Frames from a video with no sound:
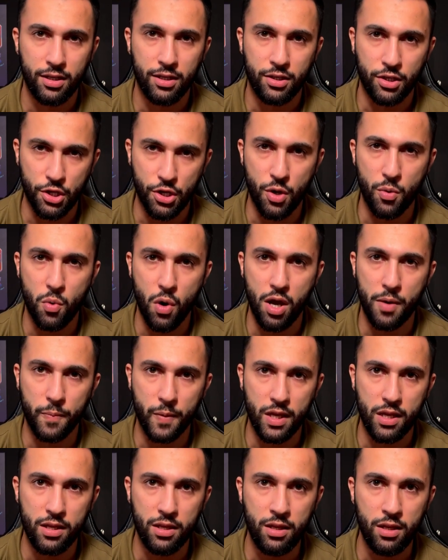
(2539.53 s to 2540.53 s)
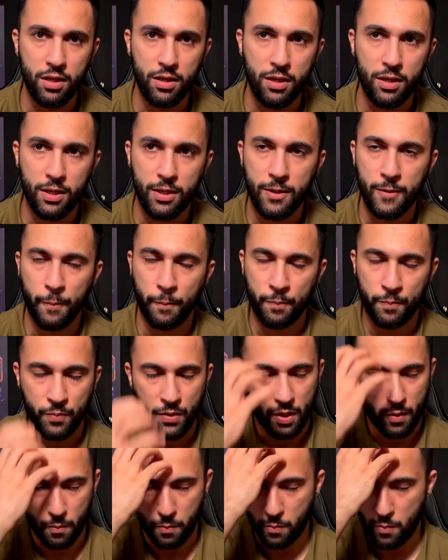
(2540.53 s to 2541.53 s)
You know what I mean?
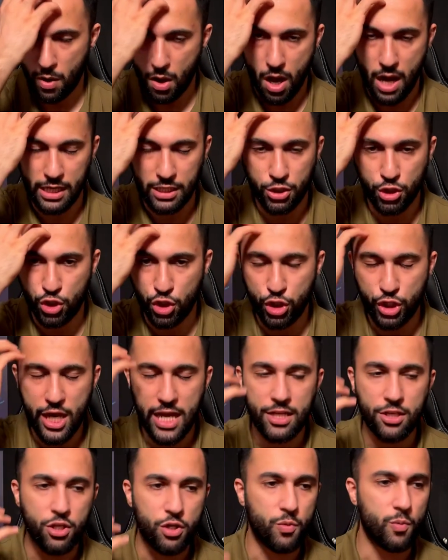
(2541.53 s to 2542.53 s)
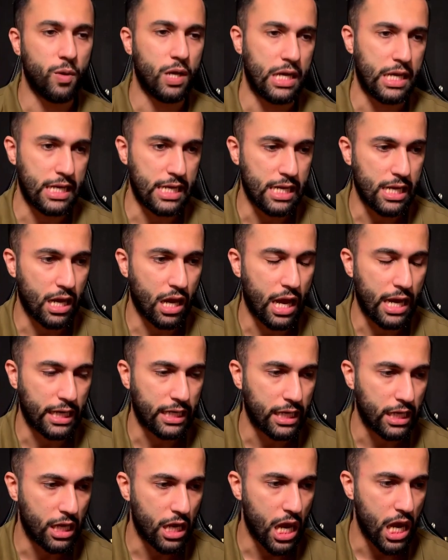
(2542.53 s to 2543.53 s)
I genuinely
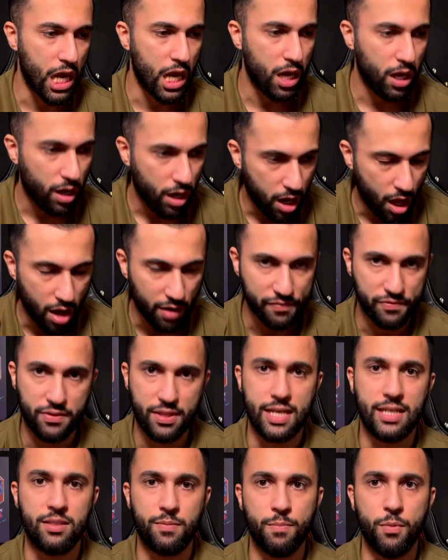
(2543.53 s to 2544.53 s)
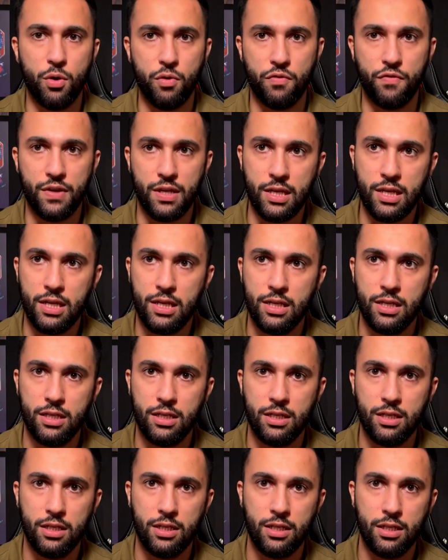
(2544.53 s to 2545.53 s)
like loved this movie.
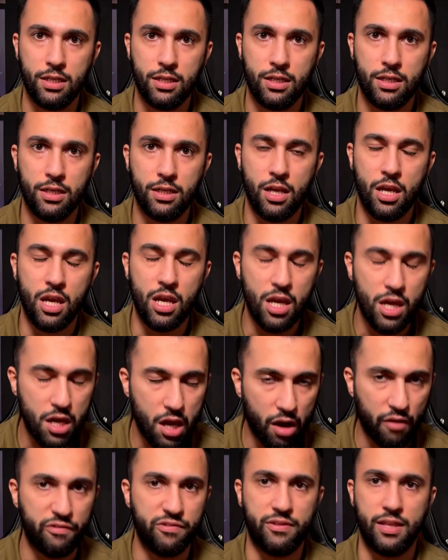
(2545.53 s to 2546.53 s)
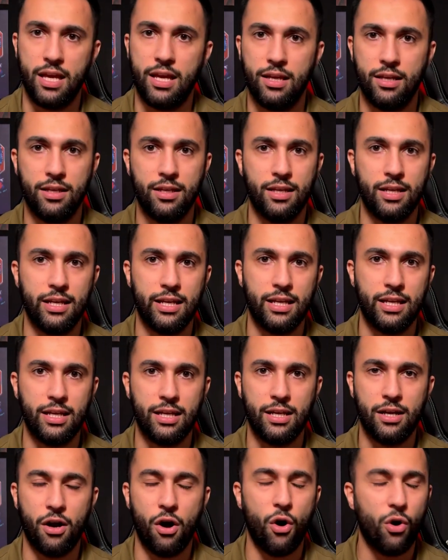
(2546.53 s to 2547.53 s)
Loved it.
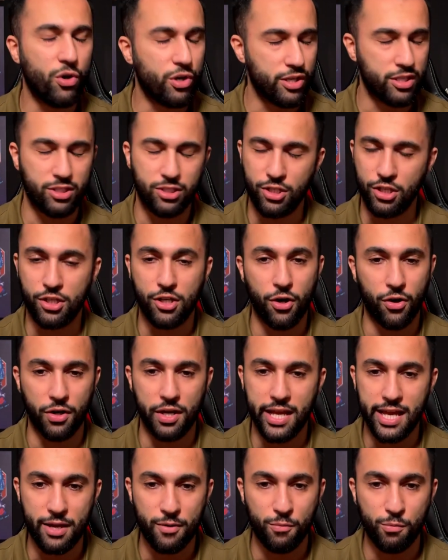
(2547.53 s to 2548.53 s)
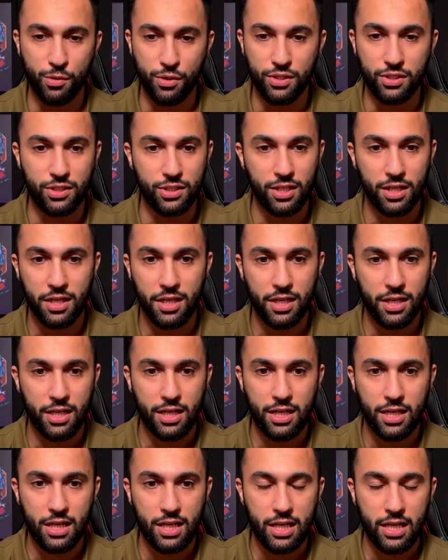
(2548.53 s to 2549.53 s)
Honest to God, it was
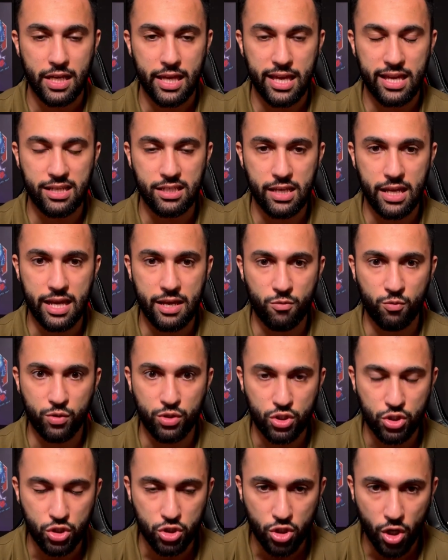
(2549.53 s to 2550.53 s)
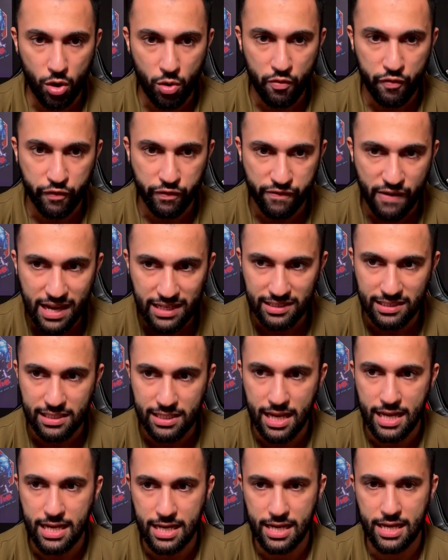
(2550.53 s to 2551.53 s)
it it was so
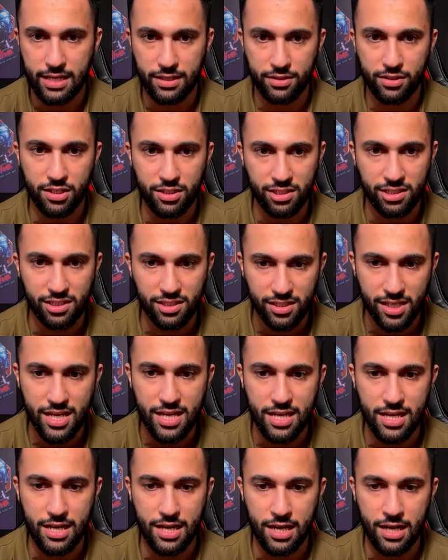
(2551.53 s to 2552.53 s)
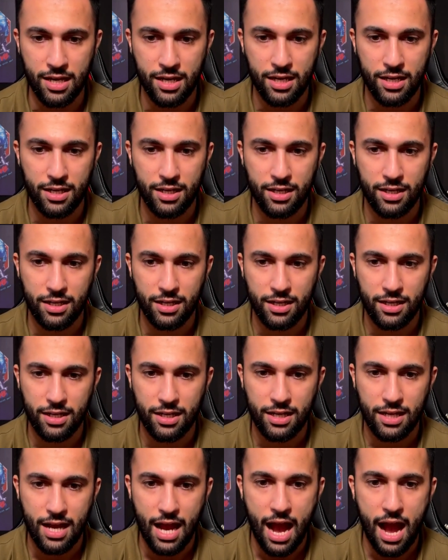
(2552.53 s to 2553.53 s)
fascinating to see
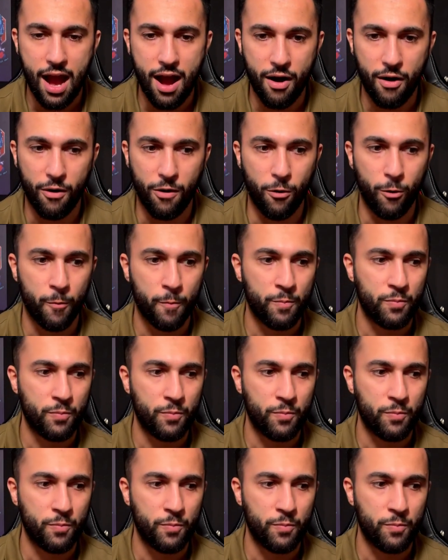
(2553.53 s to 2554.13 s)
how